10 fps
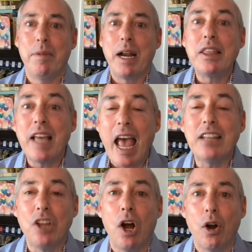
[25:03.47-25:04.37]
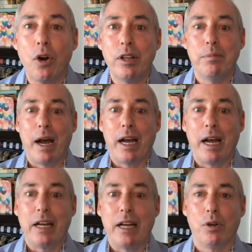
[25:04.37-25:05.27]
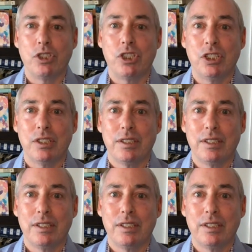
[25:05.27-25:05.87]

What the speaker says: But I think at the heart of the Biden approach